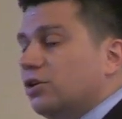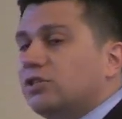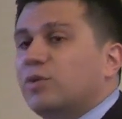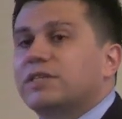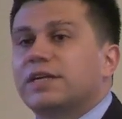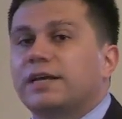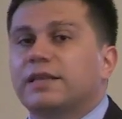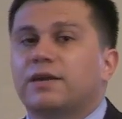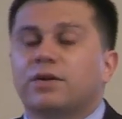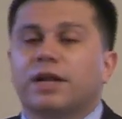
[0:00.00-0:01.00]
So it's not
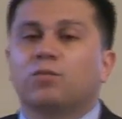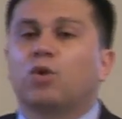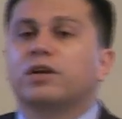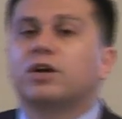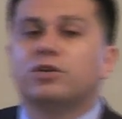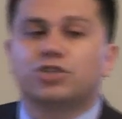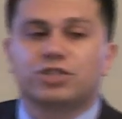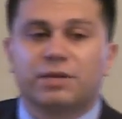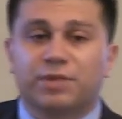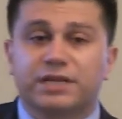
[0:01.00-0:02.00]
that in one
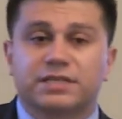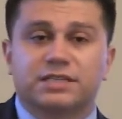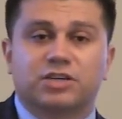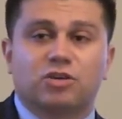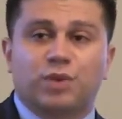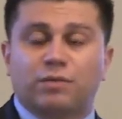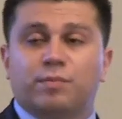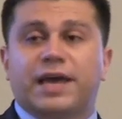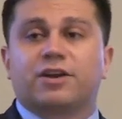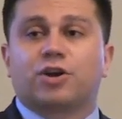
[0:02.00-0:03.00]
culture something is considered
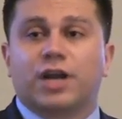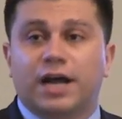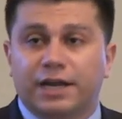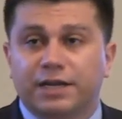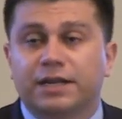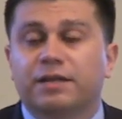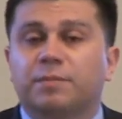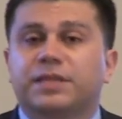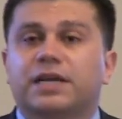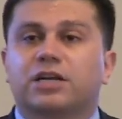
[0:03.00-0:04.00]
problematic or not,
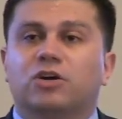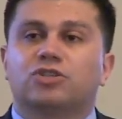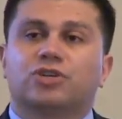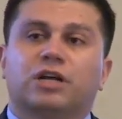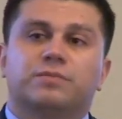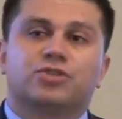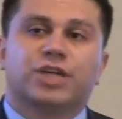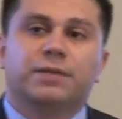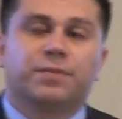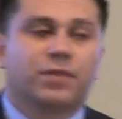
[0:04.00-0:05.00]
but that culture helps
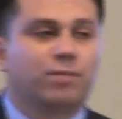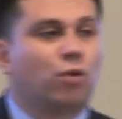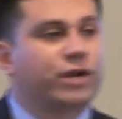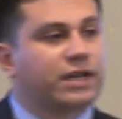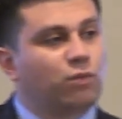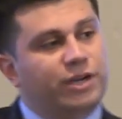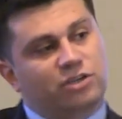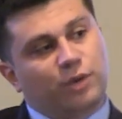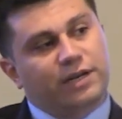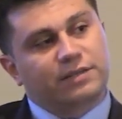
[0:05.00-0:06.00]
shape the point at
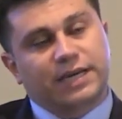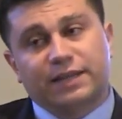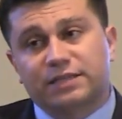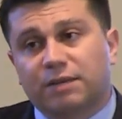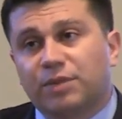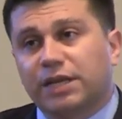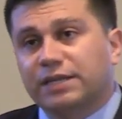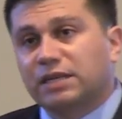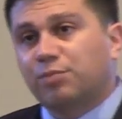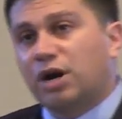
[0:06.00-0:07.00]
which we decide that something
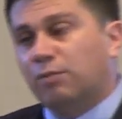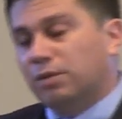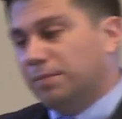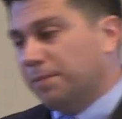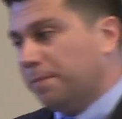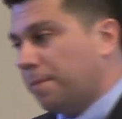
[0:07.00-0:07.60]
is a problem,